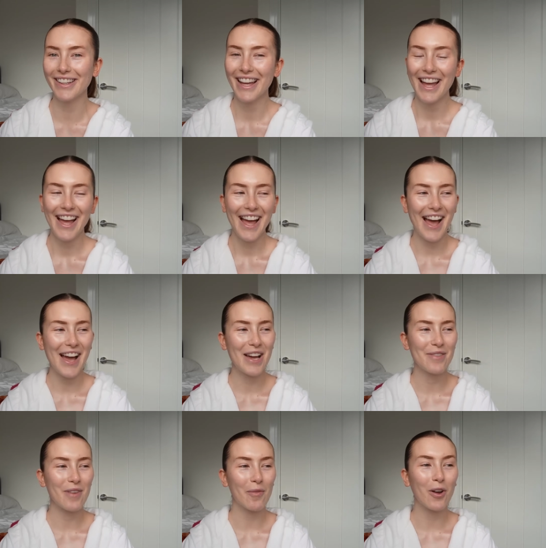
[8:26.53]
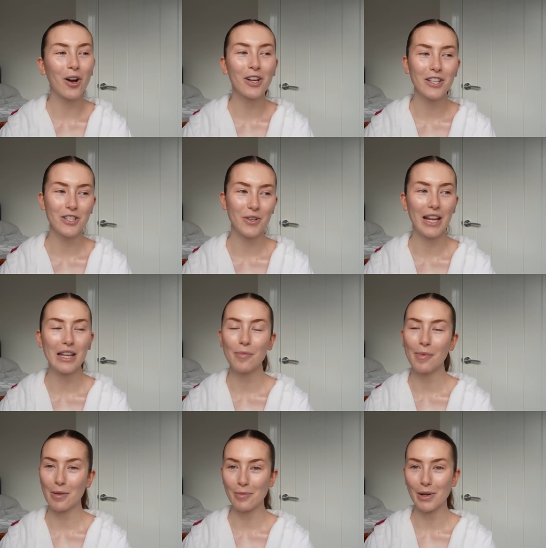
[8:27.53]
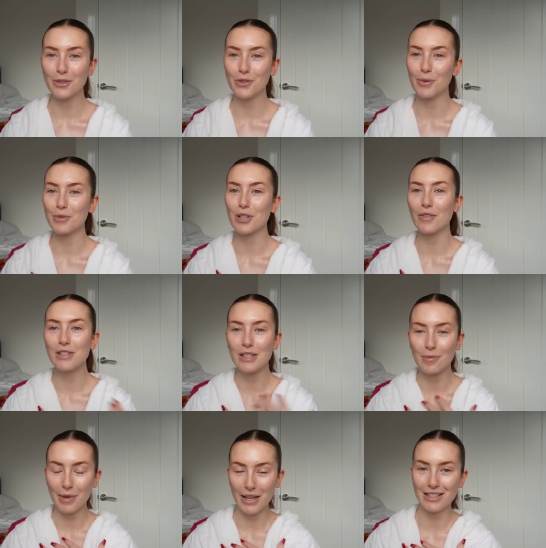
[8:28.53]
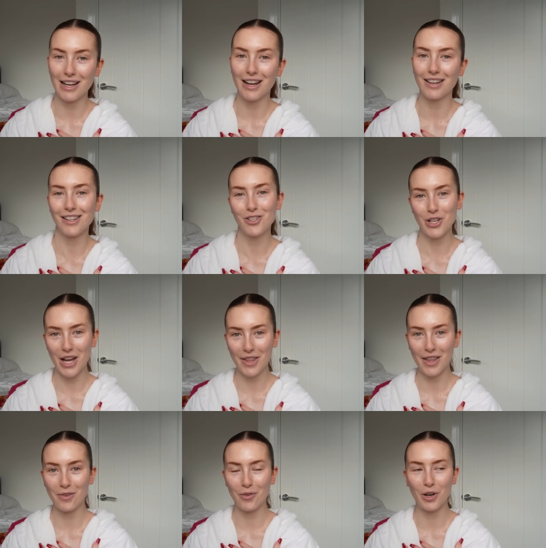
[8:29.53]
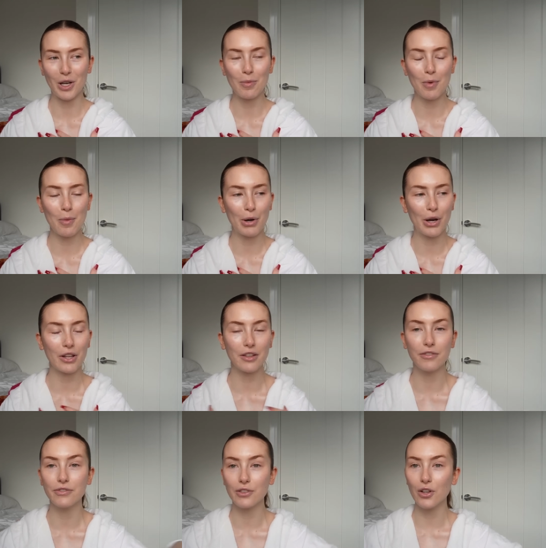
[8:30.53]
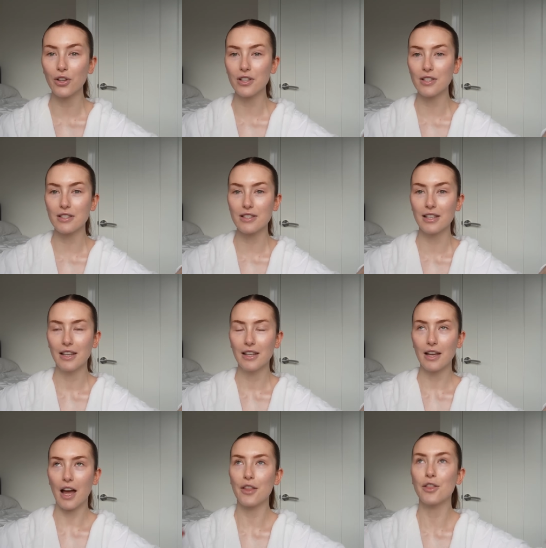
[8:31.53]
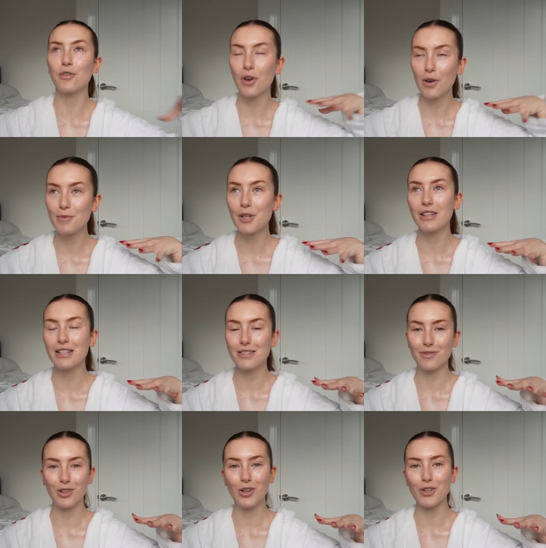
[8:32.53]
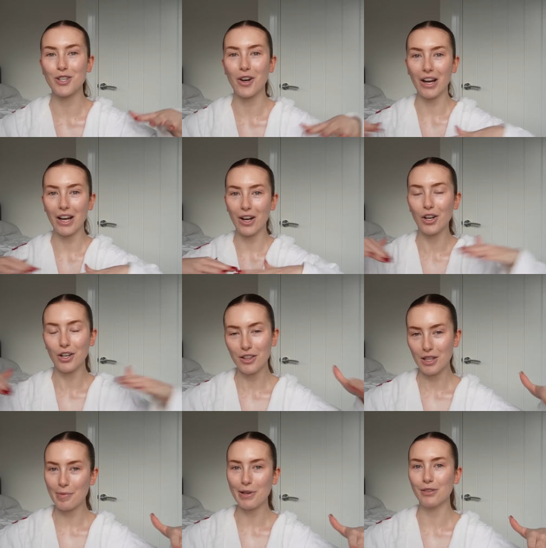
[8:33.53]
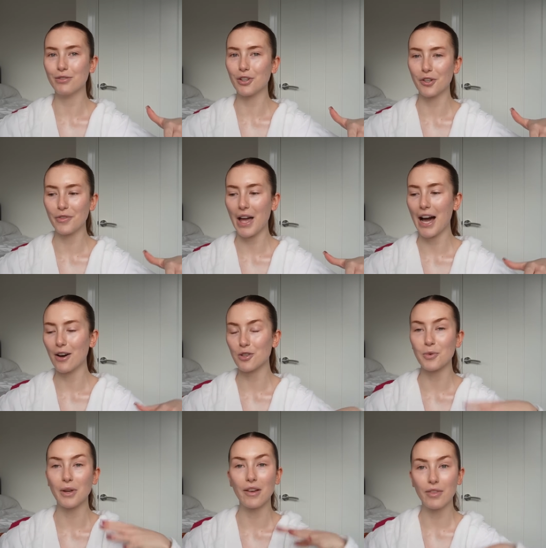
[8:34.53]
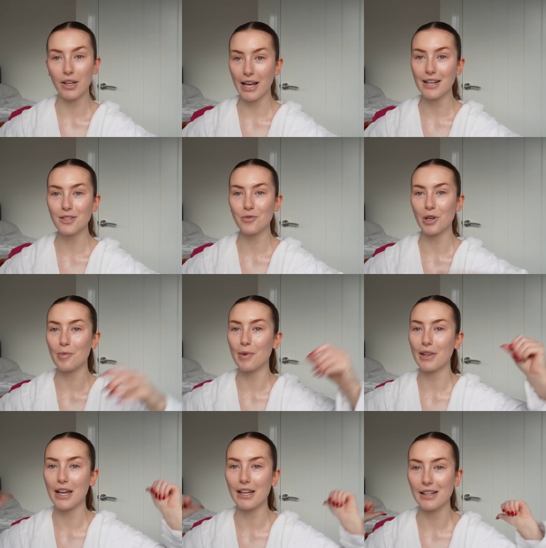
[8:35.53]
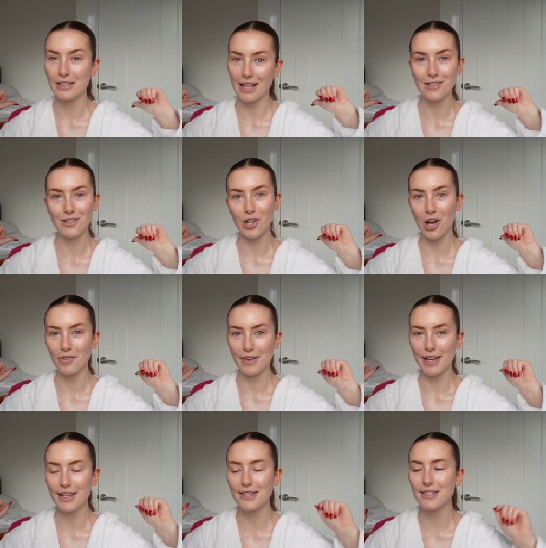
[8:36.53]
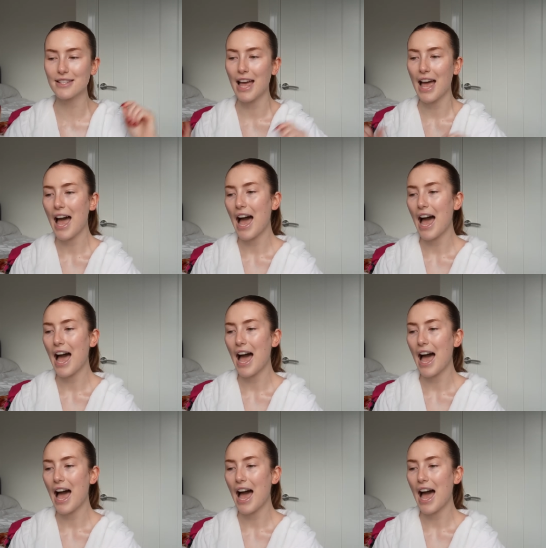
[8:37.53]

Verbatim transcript: um, I'm not going to do it in the main bedroom because obviously me and Dan share that room, but the floors, uh, the rooms on this floor, sorry, on the middle floor of the house, we have the guest room and then Dan's office.